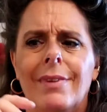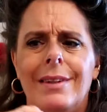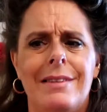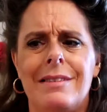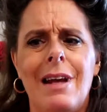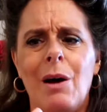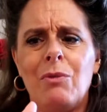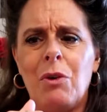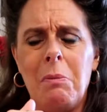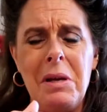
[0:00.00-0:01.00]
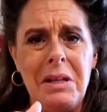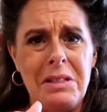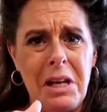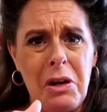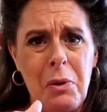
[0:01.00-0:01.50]
it's not for me to
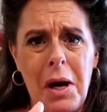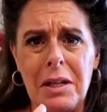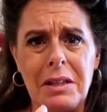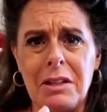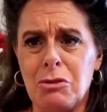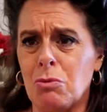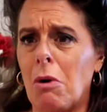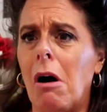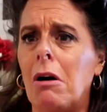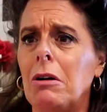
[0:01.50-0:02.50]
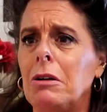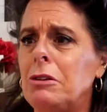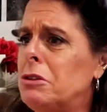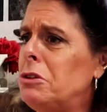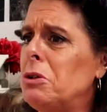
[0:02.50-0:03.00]
take credit. That's wrong
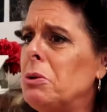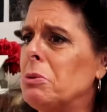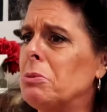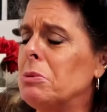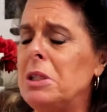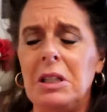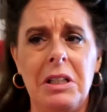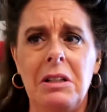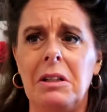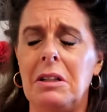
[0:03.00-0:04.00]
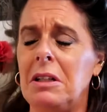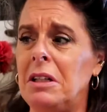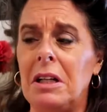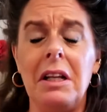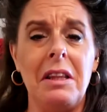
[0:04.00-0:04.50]
to do in
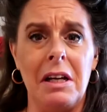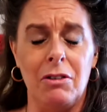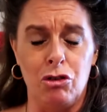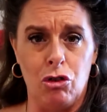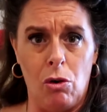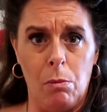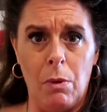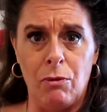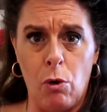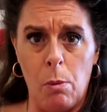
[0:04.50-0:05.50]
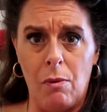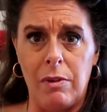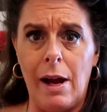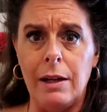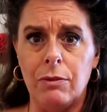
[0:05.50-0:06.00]
anything in form of
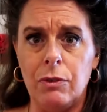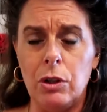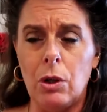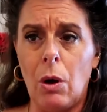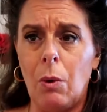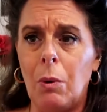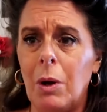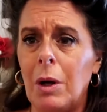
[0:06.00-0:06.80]
life, you know.